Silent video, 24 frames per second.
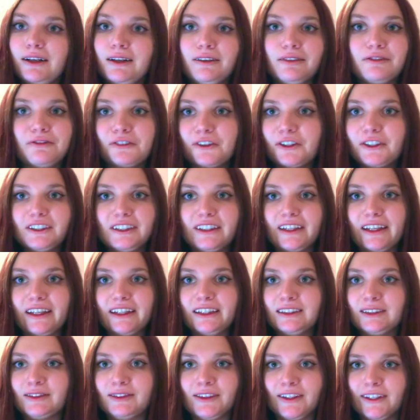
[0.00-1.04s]
first
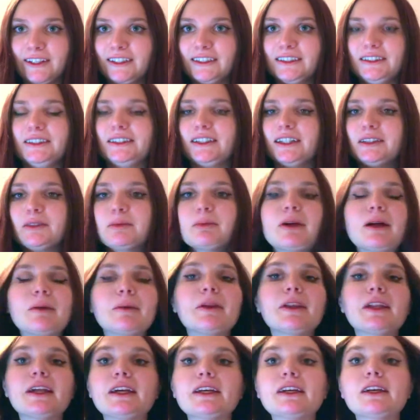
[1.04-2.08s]
things first, you guys are
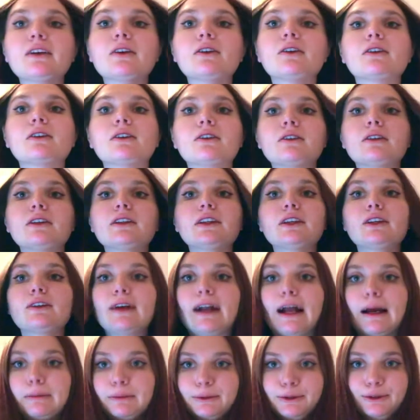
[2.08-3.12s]
probably like, what the
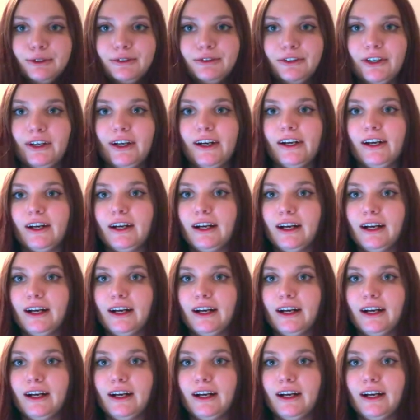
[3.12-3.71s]
crap was with your hair?